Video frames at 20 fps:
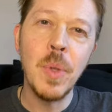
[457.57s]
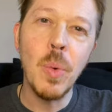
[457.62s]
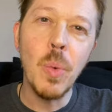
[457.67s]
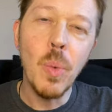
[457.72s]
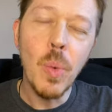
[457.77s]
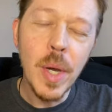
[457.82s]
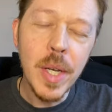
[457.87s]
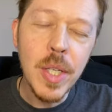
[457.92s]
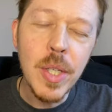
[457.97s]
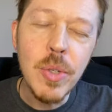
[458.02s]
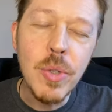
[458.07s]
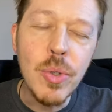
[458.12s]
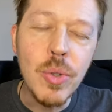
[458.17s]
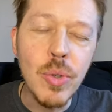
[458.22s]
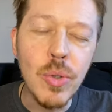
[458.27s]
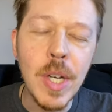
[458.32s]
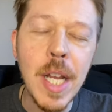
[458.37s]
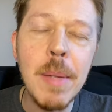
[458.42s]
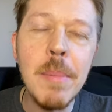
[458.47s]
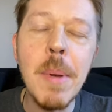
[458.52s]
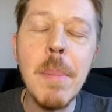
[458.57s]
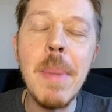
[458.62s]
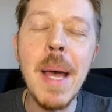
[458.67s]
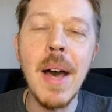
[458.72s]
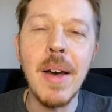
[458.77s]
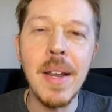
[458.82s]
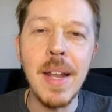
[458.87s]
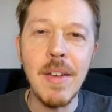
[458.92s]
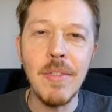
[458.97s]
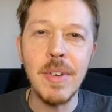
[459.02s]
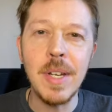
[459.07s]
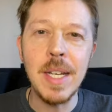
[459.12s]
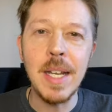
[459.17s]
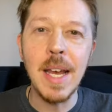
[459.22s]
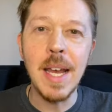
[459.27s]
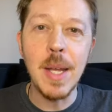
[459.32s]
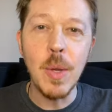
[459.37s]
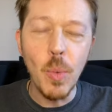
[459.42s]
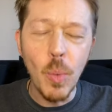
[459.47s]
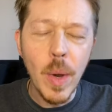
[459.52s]
What do you dream about every
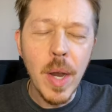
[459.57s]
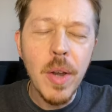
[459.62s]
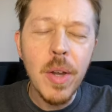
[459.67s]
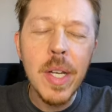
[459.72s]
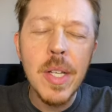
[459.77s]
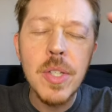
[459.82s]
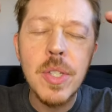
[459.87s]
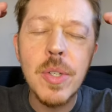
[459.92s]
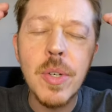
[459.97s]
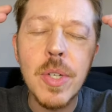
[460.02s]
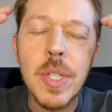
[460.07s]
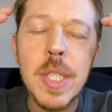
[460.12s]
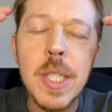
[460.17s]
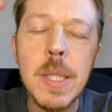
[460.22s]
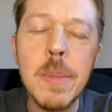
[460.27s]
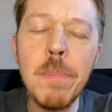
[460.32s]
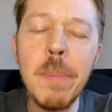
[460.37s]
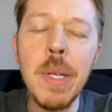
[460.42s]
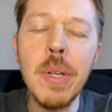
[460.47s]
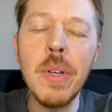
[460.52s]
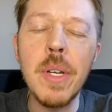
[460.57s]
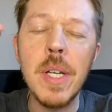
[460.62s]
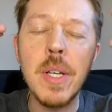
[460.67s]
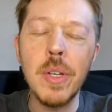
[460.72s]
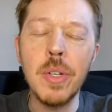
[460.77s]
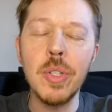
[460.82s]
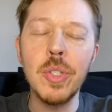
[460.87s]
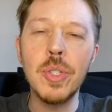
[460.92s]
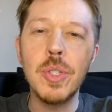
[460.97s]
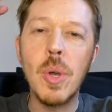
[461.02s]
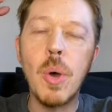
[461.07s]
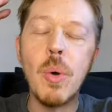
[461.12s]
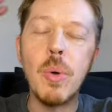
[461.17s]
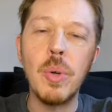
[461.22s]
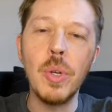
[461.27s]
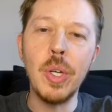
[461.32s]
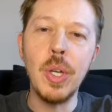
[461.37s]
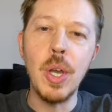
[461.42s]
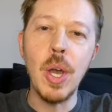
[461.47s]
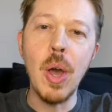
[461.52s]
night? Where does your spirit, your
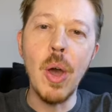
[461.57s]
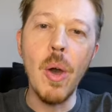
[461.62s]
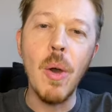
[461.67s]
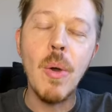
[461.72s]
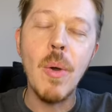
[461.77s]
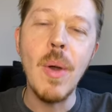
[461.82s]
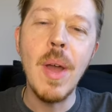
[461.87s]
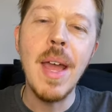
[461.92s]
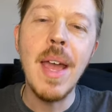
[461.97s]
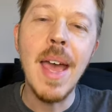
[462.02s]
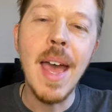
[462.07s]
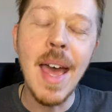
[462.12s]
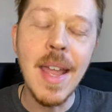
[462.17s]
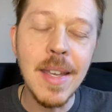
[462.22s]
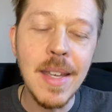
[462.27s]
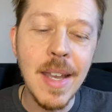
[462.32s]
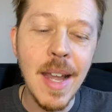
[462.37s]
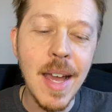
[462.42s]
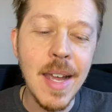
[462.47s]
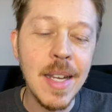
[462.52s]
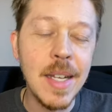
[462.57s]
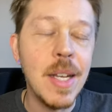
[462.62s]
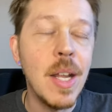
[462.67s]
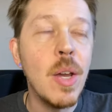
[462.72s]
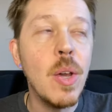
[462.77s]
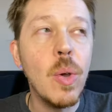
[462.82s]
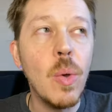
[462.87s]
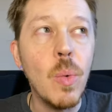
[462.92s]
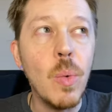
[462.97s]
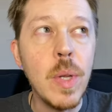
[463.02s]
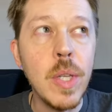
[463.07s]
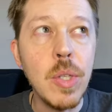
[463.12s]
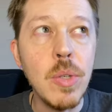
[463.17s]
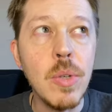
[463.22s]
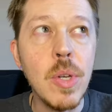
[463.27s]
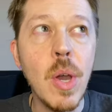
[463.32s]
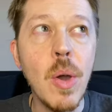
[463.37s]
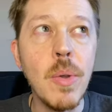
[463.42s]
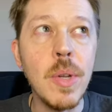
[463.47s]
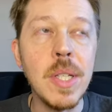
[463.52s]
soul go at night when you
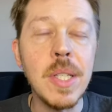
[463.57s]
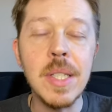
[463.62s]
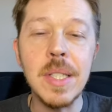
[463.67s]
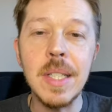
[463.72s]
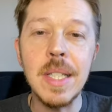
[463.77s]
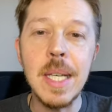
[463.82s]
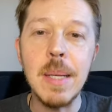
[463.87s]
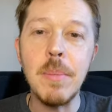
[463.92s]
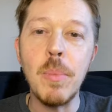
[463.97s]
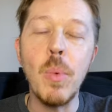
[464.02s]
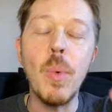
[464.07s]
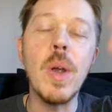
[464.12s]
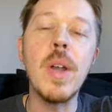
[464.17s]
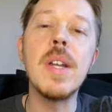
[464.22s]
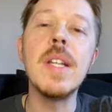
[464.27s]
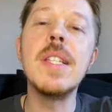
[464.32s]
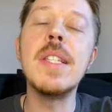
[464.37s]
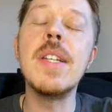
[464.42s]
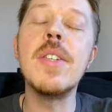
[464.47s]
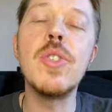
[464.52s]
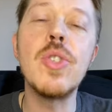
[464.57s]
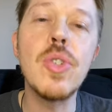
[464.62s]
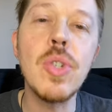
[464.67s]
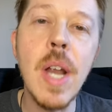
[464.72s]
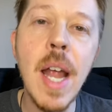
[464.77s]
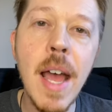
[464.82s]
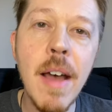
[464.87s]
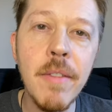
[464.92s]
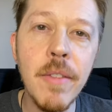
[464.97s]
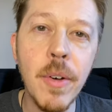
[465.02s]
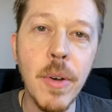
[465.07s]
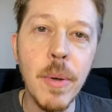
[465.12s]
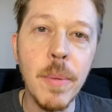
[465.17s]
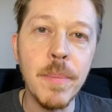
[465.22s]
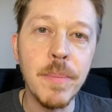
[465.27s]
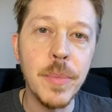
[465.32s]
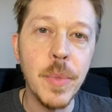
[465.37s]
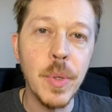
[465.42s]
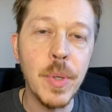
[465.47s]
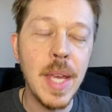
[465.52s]
go to sleep? Where does it travel?
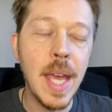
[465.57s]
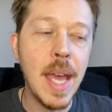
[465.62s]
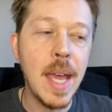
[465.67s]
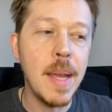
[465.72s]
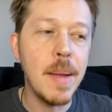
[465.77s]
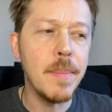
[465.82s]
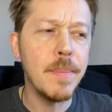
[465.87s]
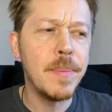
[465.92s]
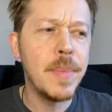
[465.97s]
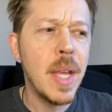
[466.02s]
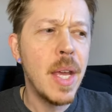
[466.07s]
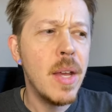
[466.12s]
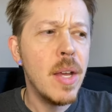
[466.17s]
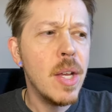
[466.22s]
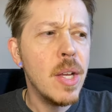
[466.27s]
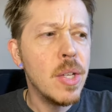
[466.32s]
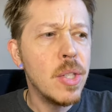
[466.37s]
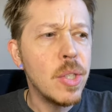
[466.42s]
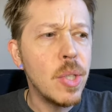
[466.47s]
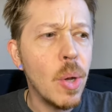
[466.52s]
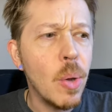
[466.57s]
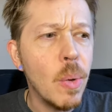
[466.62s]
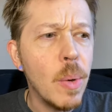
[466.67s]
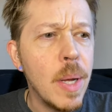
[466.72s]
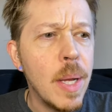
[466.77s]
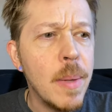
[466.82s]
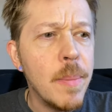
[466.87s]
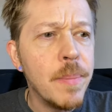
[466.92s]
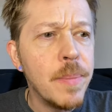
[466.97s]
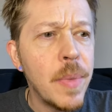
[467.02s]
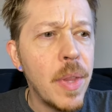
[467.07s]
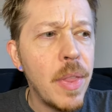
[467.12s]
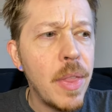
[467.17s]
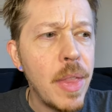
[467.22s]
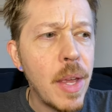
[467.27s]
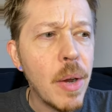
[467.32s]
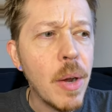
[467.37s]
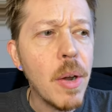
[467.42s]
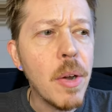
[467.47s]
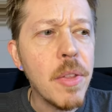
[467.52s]
Okay. So
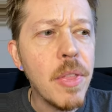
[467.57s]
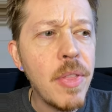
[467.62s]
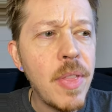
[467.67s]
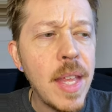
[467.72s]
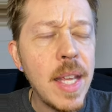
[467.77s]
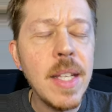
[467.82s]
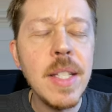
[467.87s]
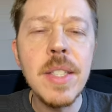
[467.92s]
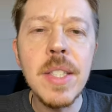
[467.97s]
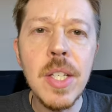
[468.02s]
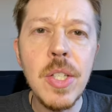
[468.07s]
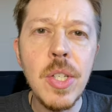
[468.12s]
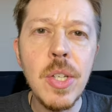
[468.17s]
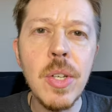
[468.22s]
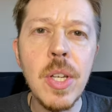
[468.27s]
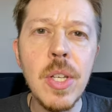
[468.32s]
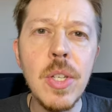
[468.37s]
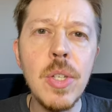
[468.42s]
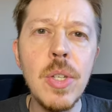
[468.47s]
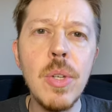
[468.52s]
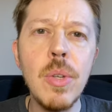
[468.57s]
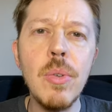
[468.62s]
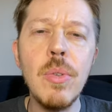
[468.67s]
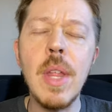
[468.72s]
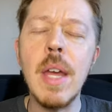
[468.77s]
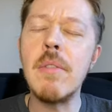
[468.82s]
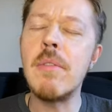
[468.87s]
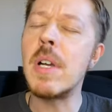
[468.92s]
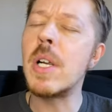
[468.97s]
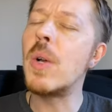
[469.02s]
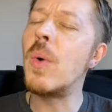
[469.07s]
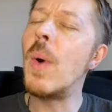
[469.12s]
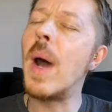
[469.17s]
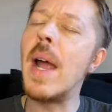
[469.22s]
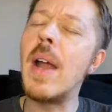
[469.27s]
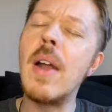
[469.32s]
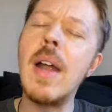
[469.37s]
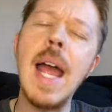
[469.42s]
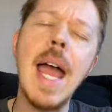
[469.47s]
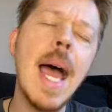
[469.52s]
there are things that you can do that
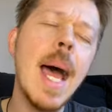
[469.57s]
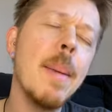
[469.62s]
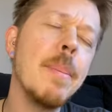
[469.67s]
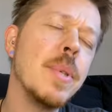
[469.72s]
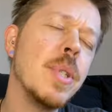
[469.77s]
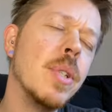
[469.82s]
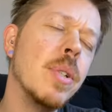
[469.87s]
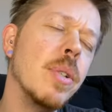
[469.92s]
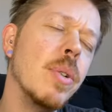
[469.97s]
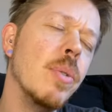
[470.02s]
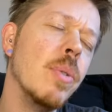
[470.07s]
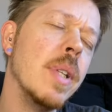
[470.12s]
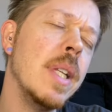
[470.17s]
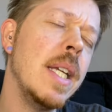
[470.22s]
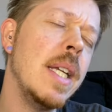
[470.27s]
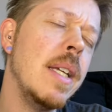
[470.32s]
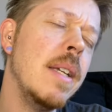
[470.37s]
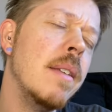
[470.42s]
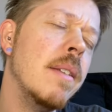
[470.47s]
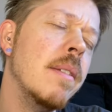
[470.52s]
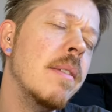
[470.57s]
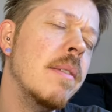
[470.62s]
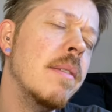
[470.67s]
require absolutely